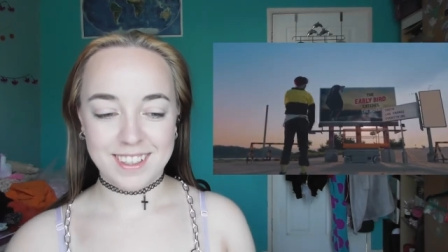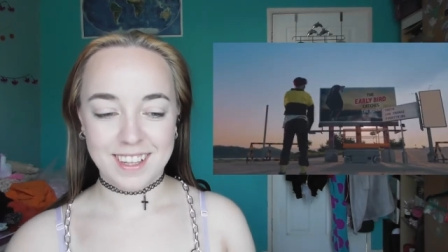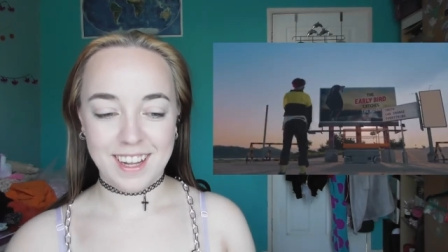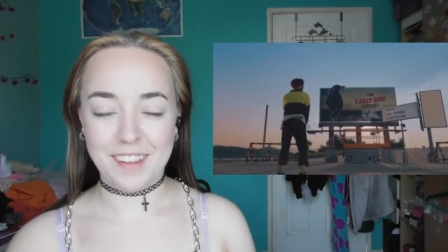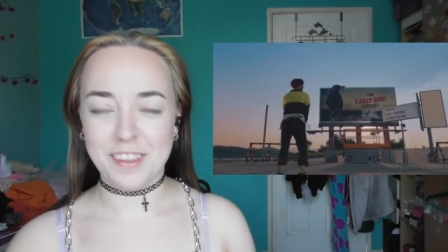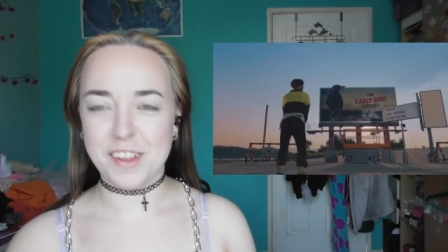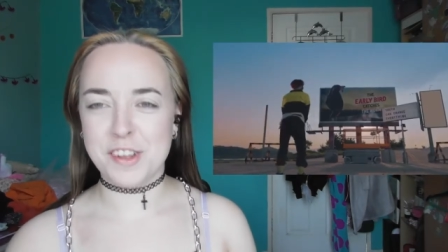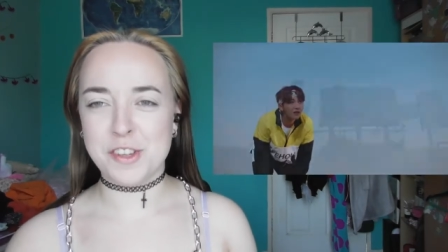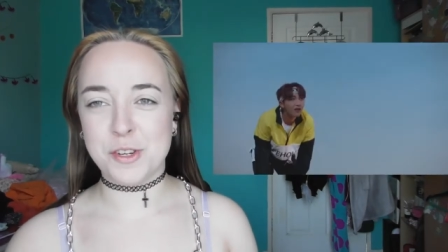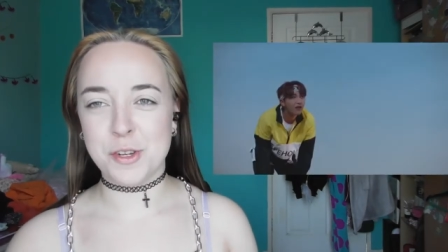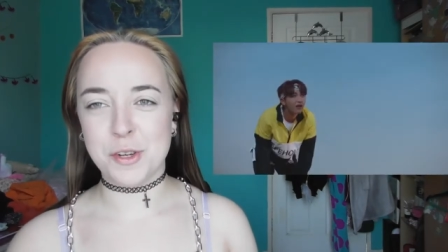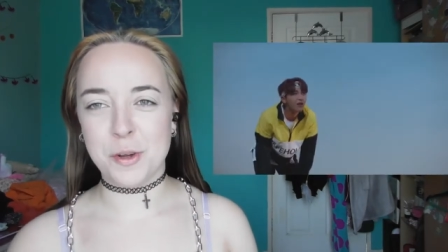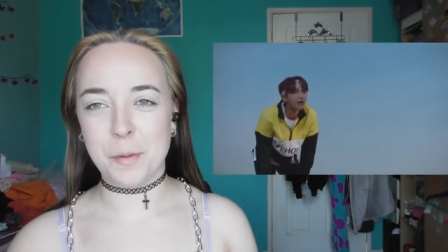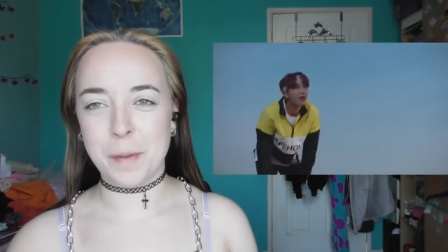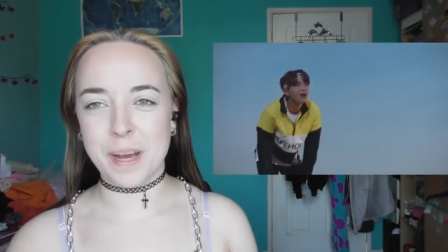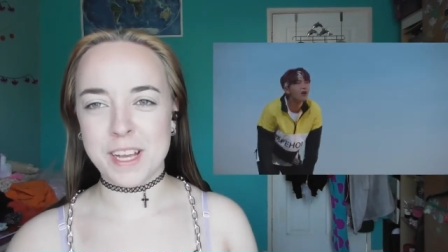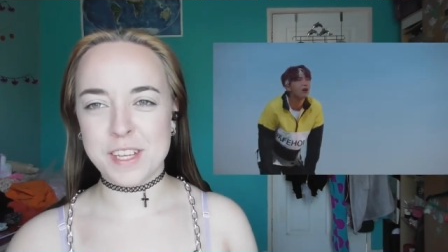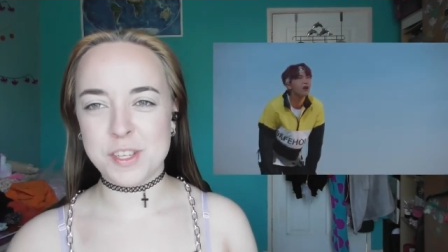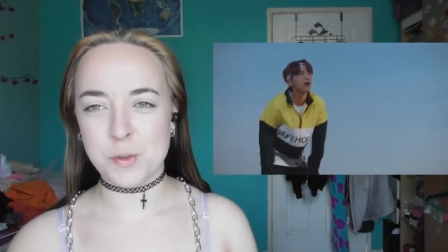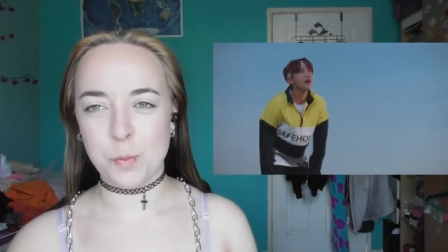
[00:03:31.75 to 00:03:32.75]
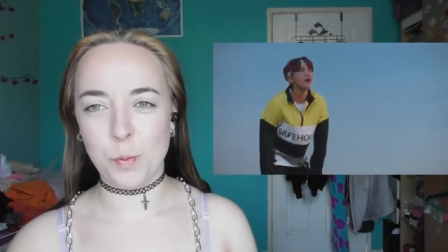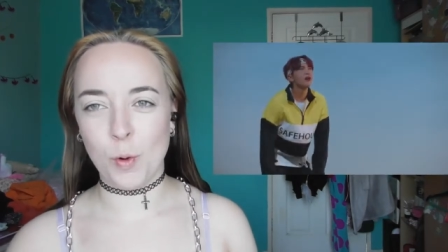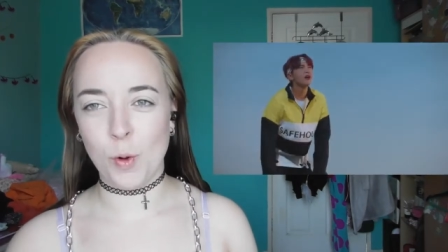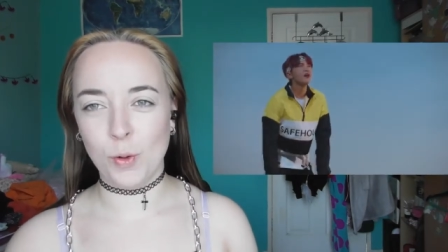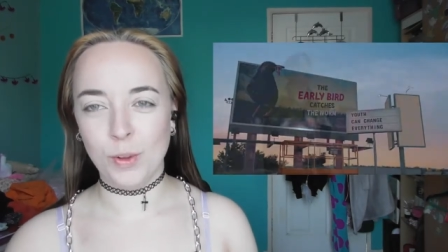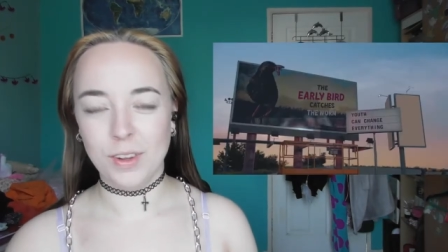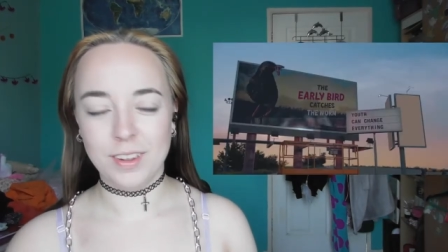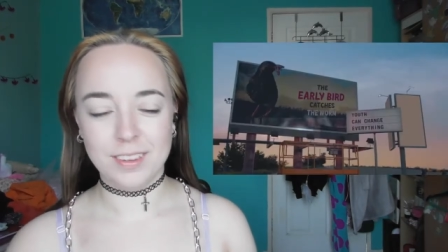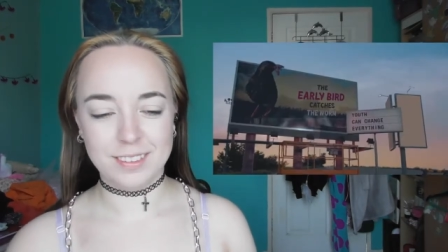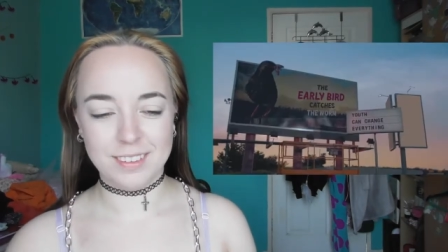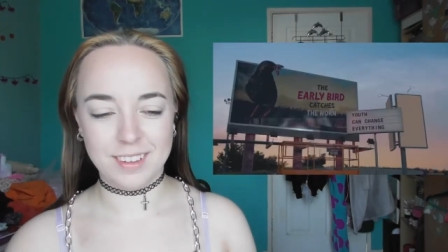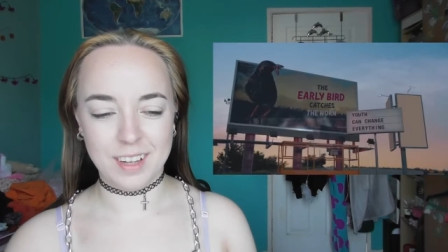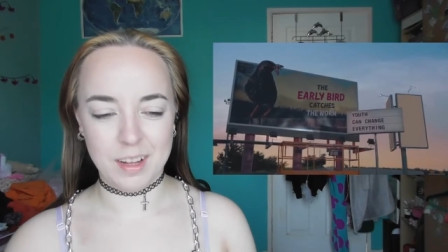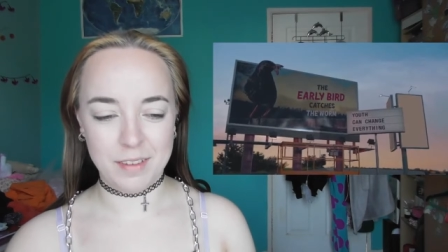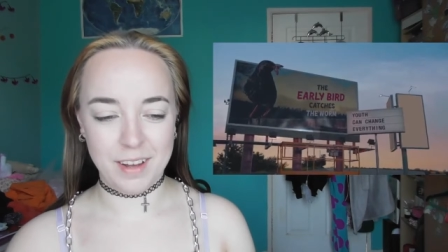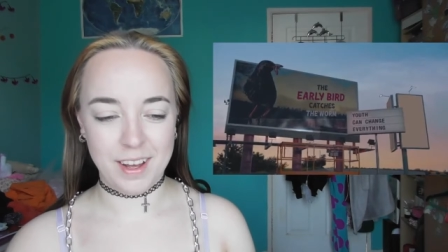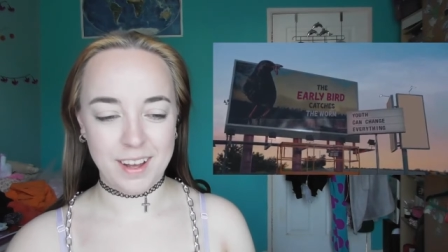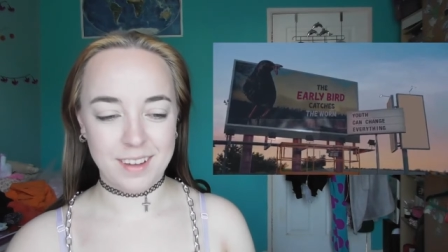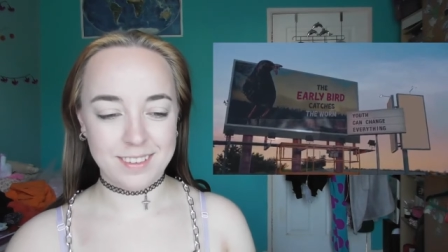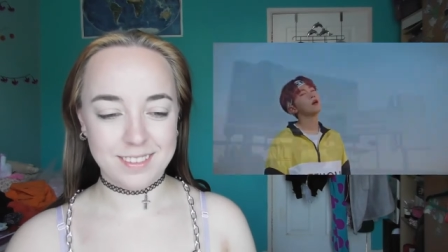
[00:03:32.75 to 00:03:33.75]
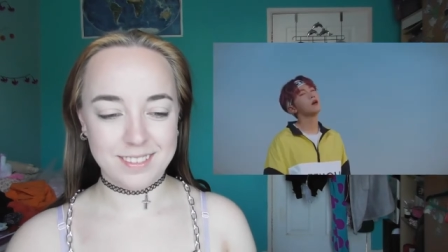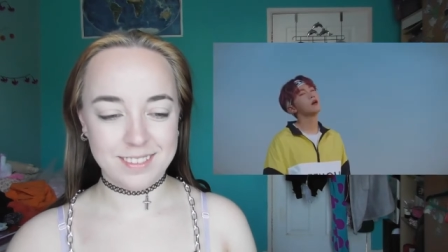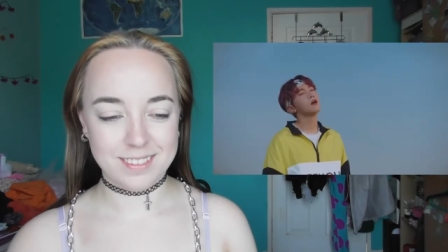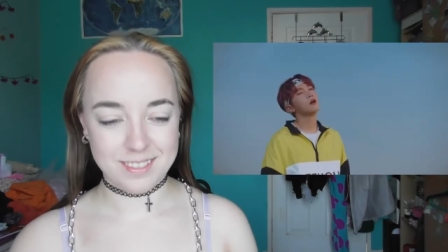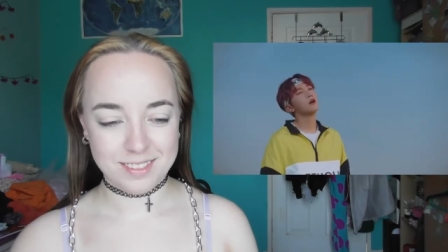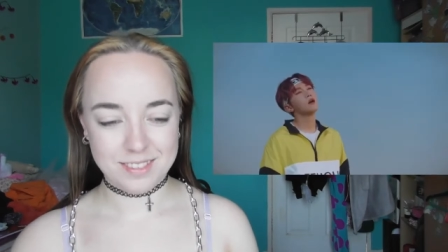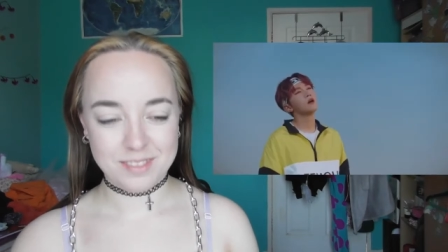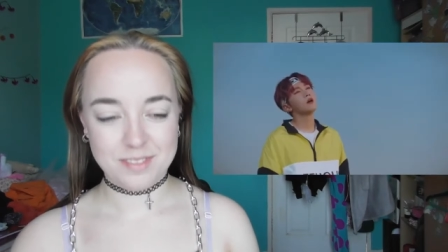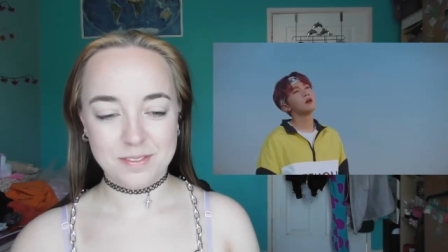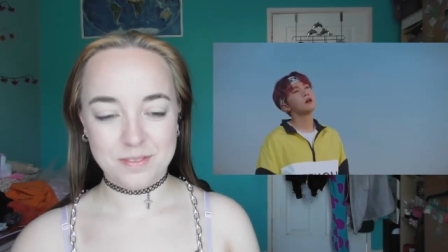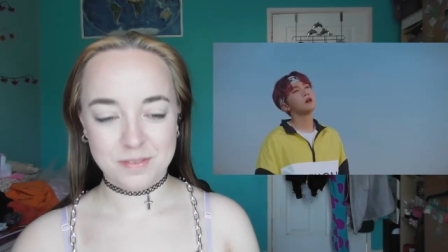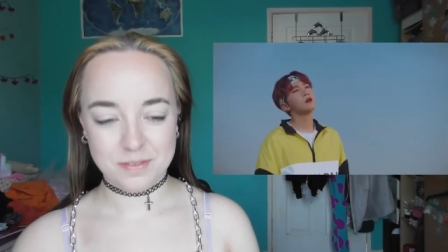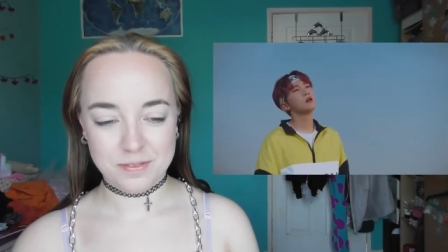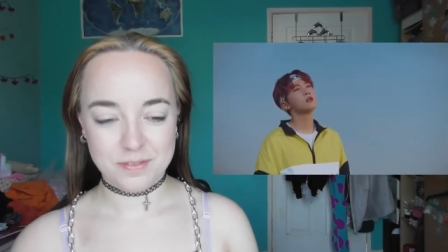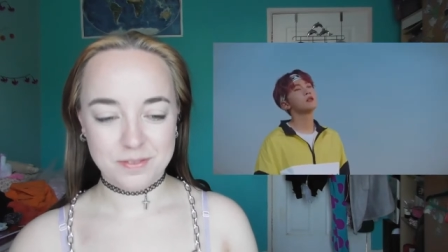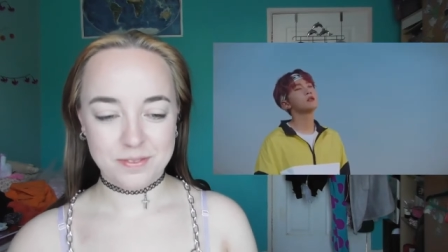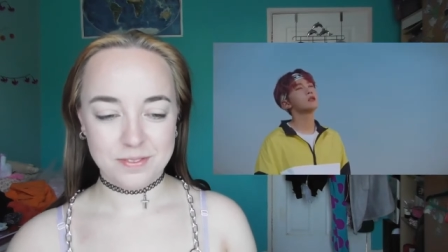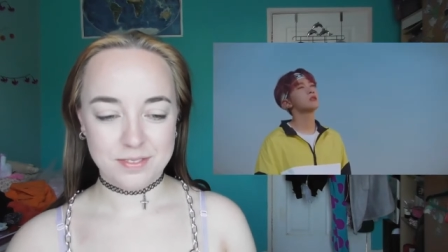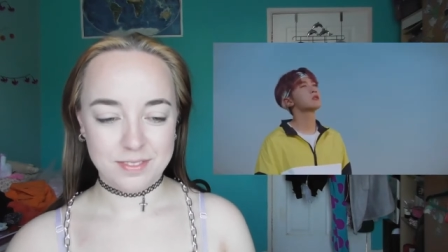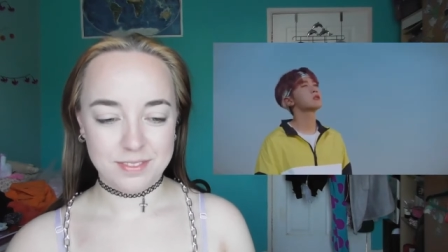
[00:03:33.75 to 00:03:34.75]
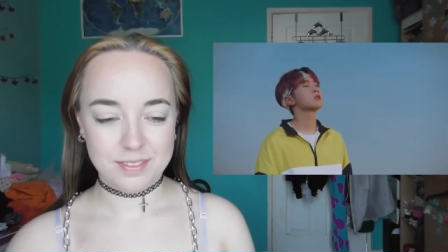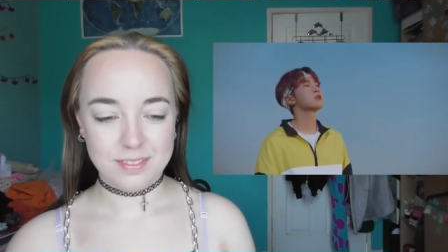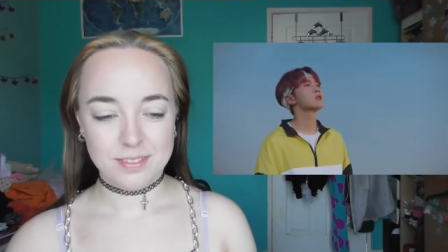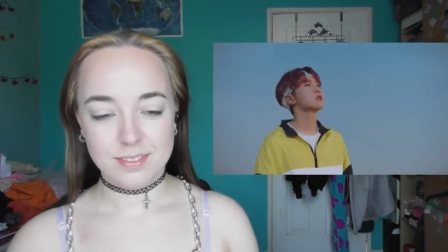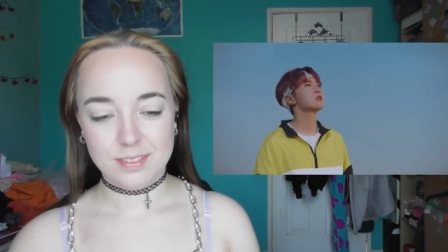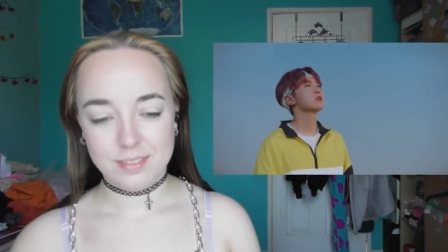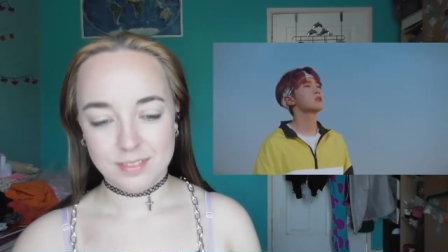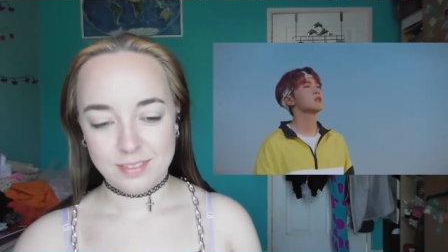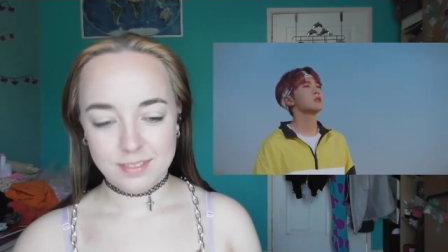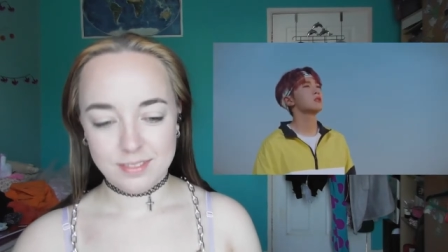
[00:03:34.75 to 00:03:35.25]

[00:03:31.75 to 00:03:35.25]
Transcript: And the Do Your Best wall. Love it.